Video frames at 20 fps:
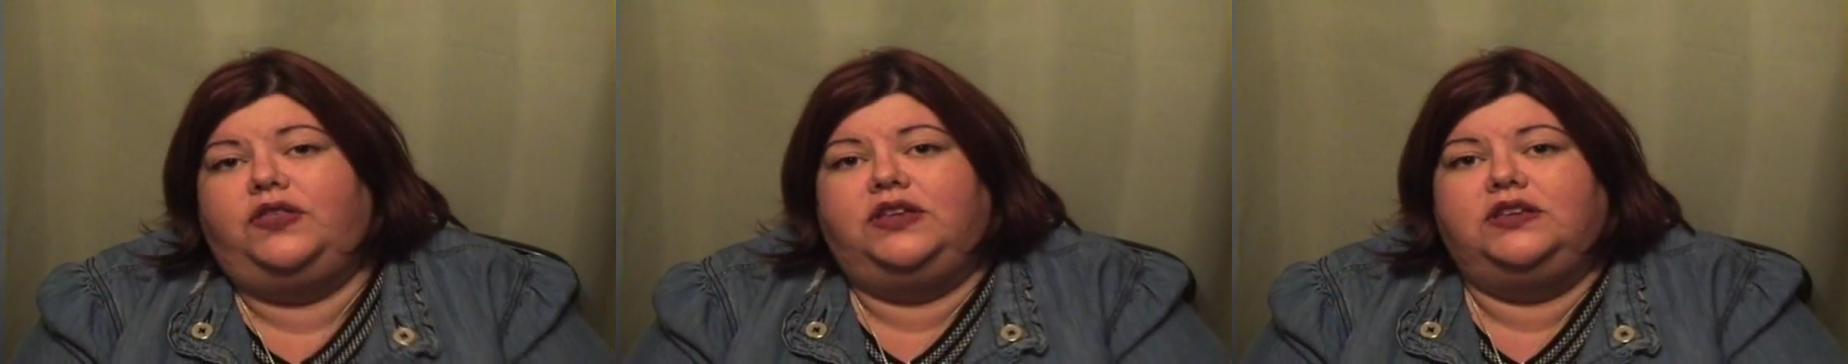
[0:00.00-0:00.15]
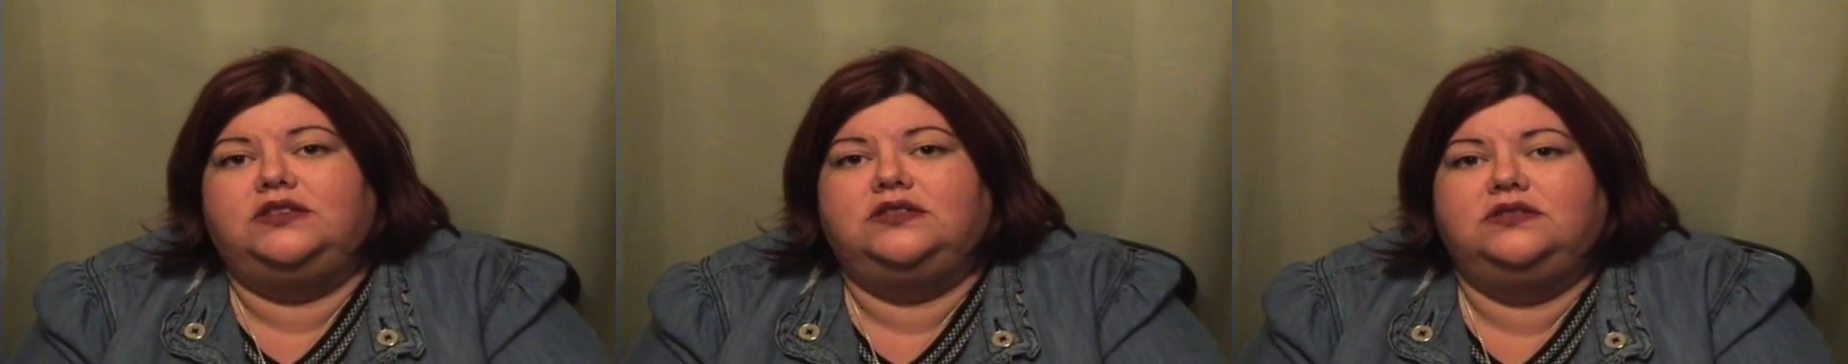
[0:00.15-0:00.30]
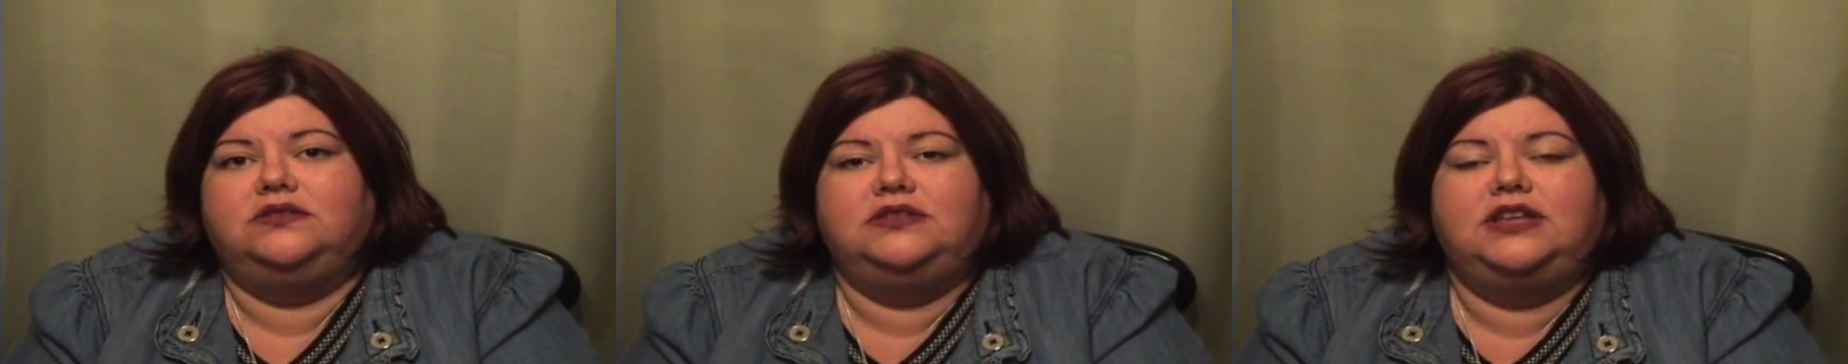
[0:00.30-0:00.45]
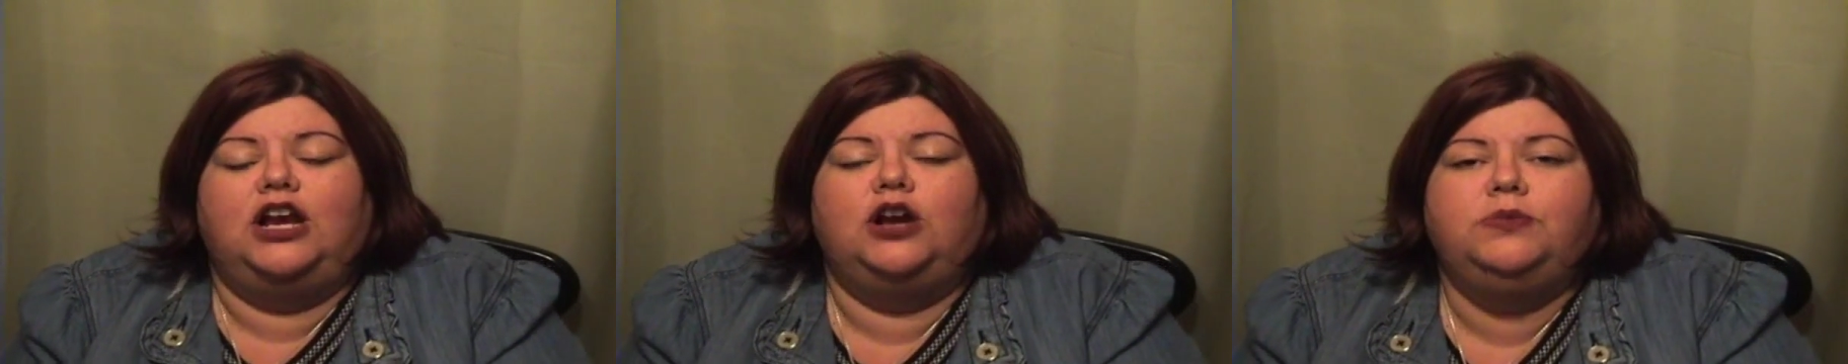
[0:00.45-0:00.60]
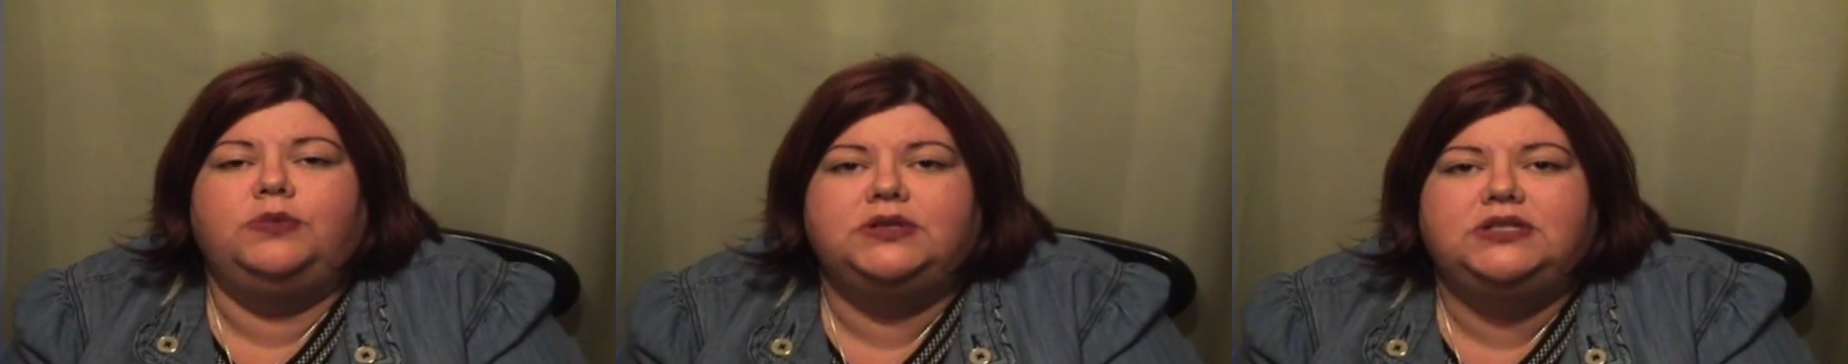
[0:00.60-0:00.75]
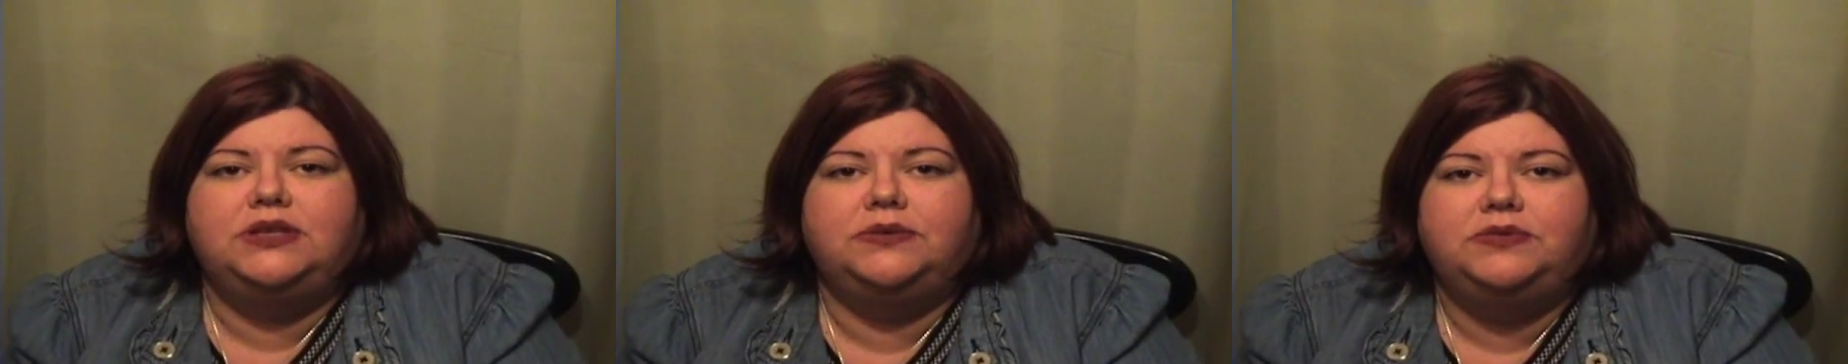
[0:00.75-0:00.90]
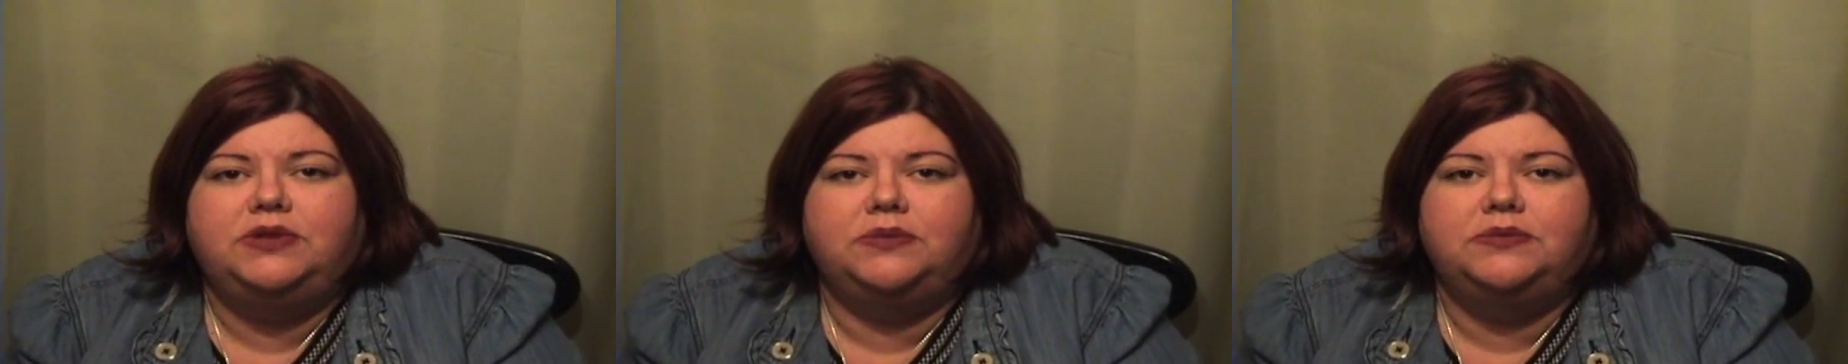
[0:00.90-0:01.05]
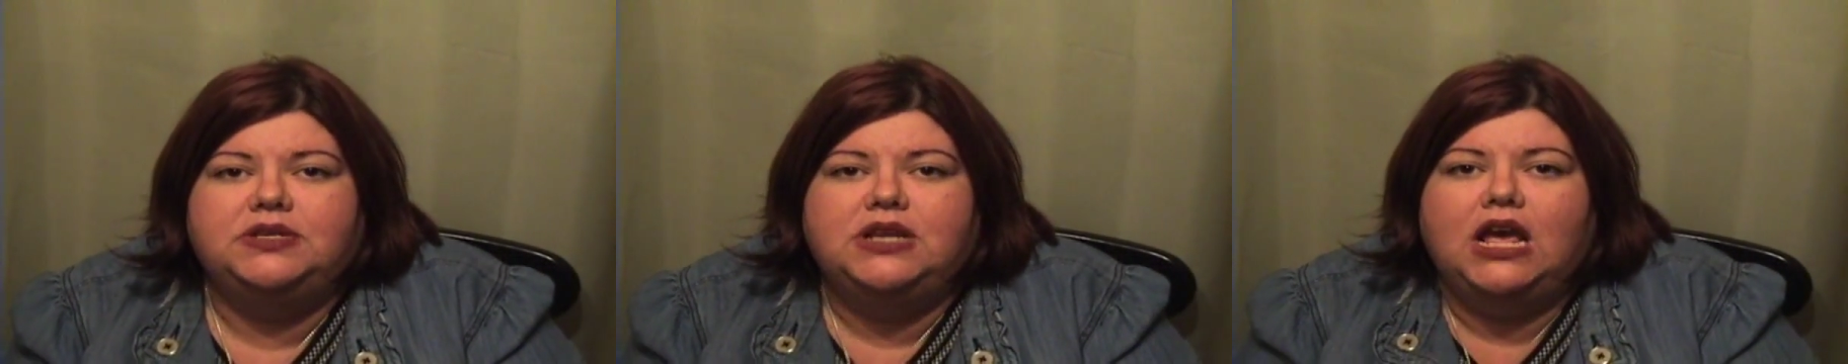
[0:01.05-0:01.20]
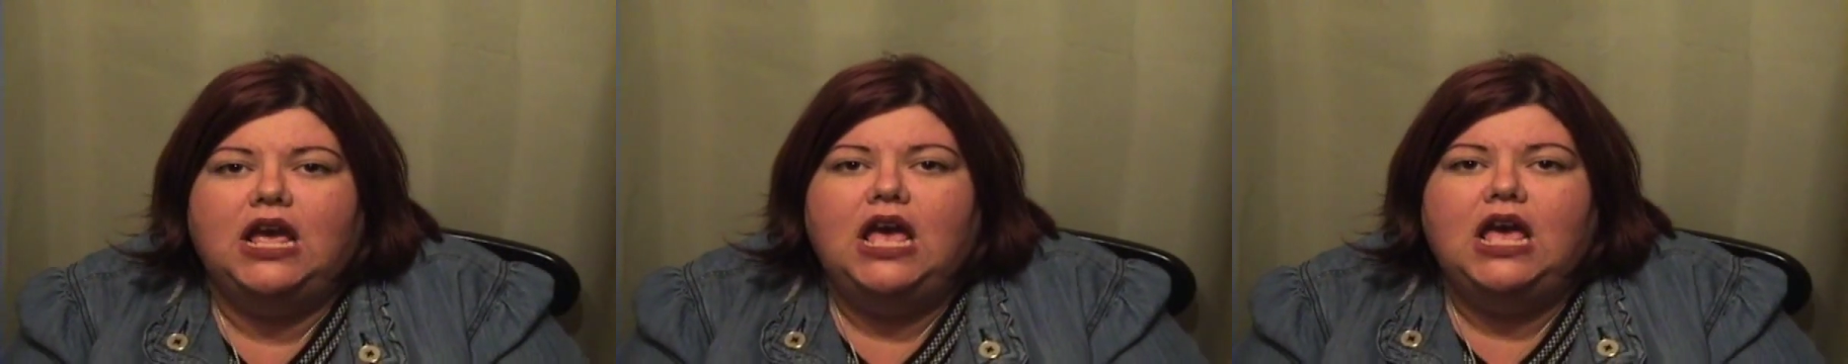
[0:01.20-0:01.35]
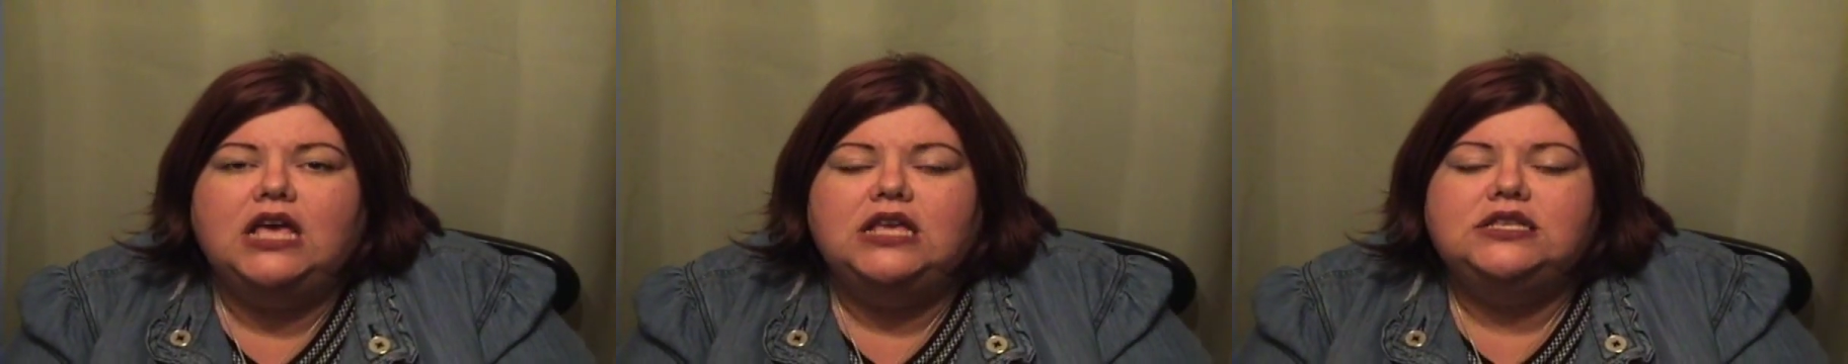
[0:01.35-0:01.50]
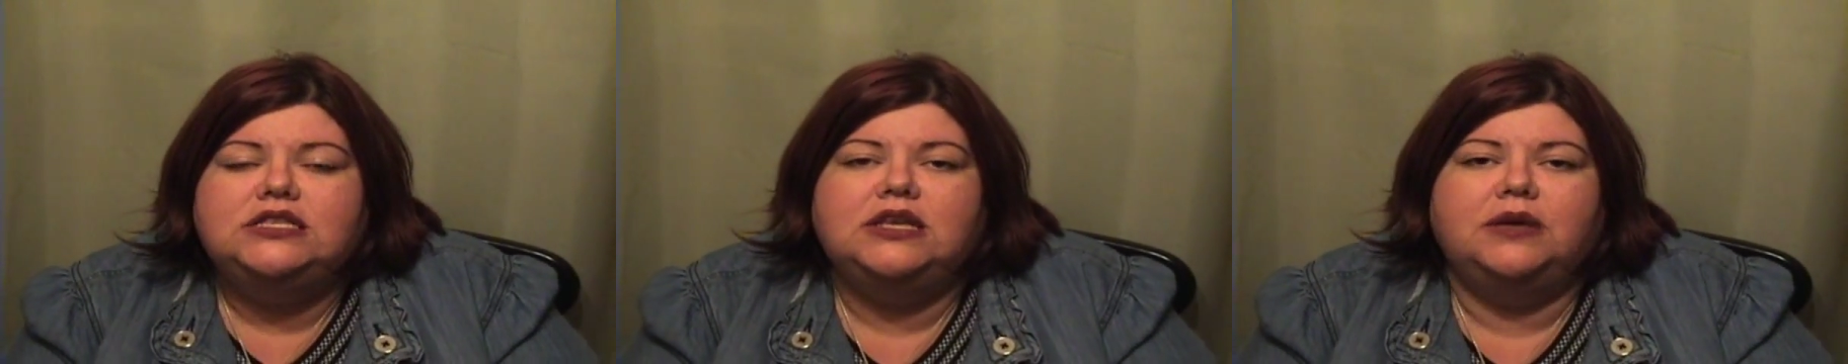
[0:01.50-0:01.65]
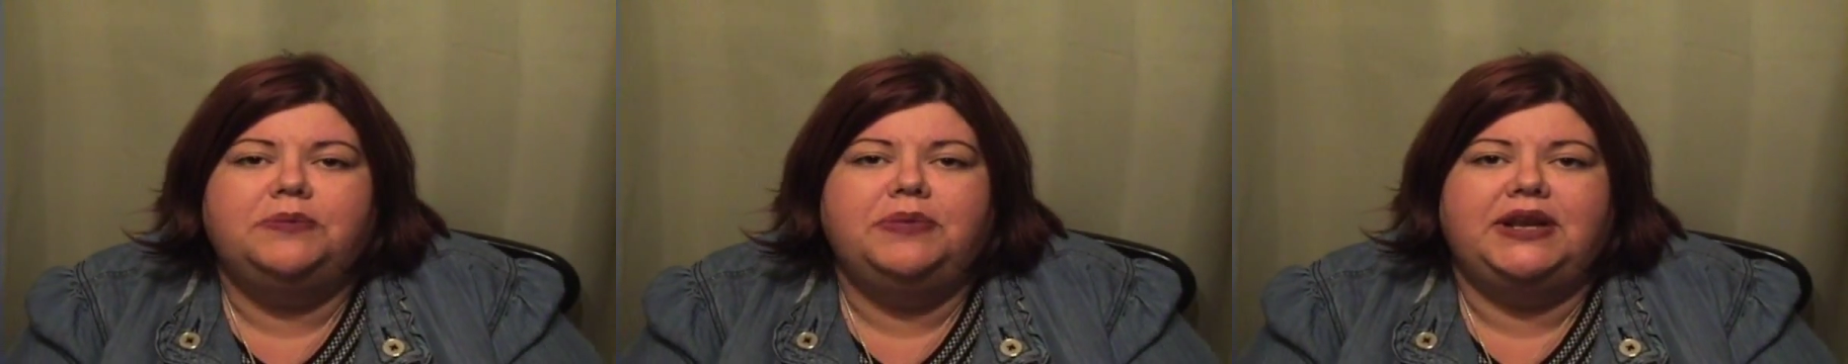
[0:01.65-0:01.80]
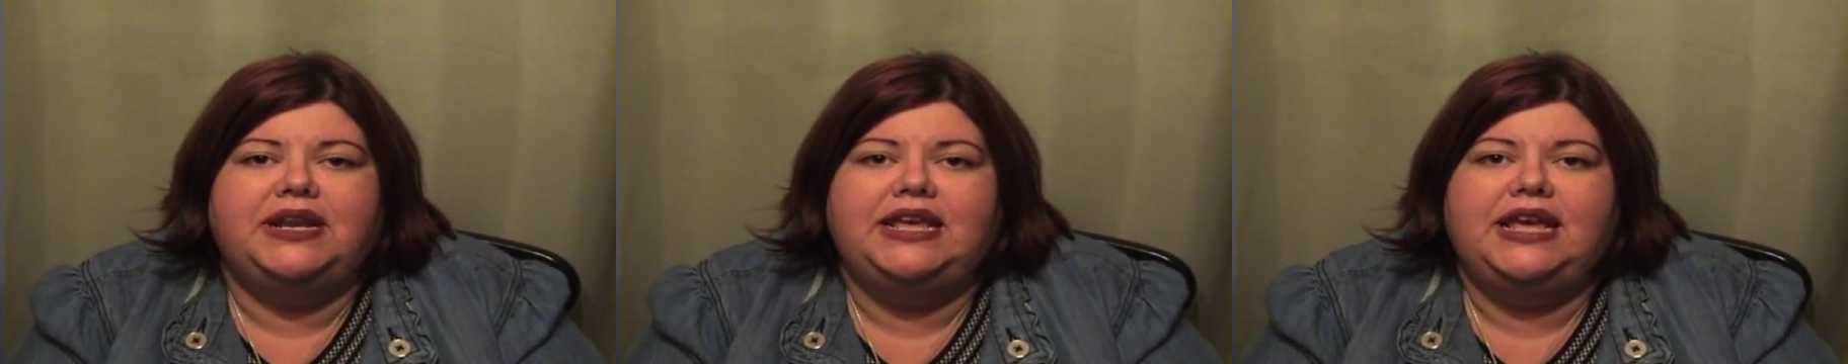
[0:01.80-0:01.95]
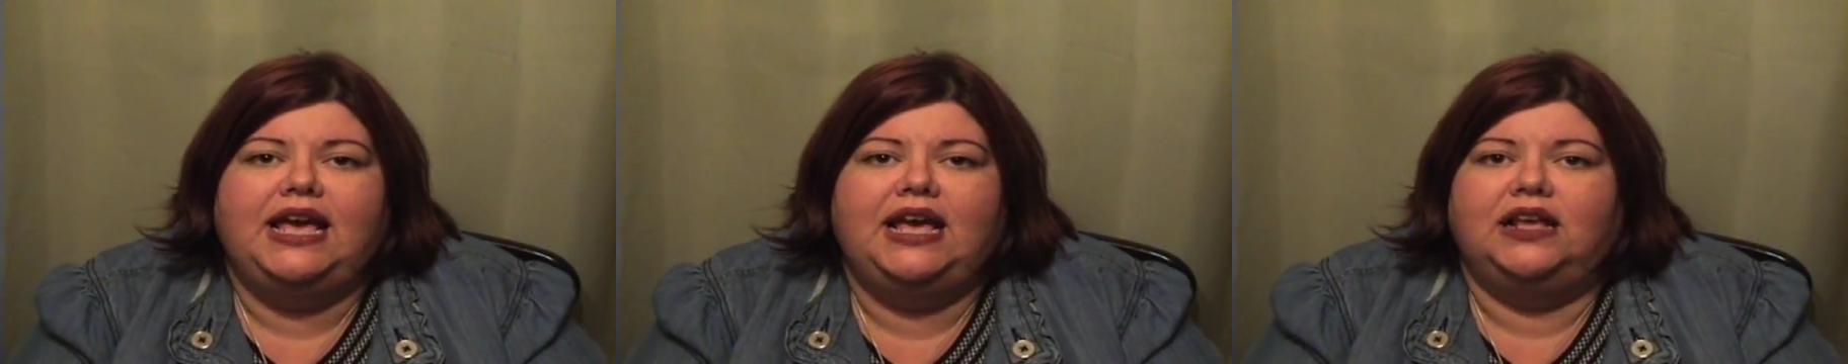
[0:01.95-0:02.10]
these terrible symptoms, somebody